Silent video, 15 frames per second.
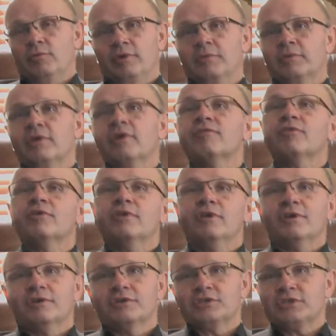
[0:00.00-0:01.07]
We were there for
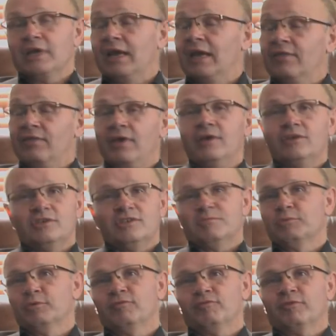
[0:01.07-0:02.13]
years, and they
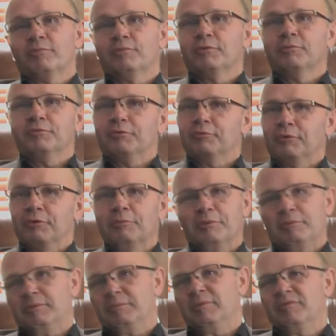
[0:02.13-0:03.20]
just moved from room to room,
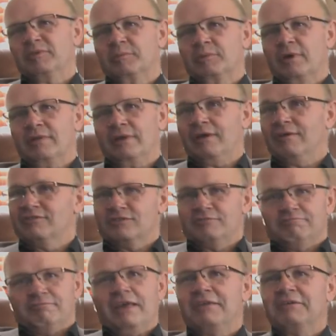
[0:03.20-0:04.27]
and we moved them around the house,
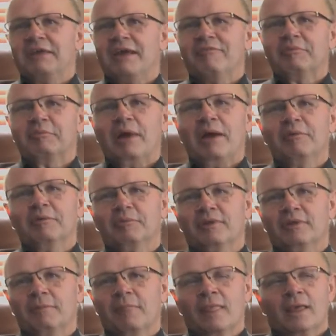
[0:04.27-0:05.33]
and they didn't have a problem
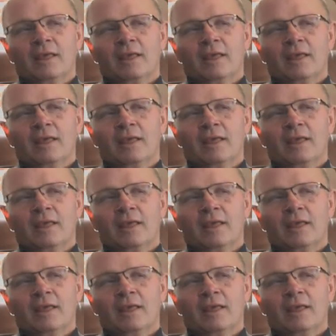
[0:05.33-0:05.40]
with it.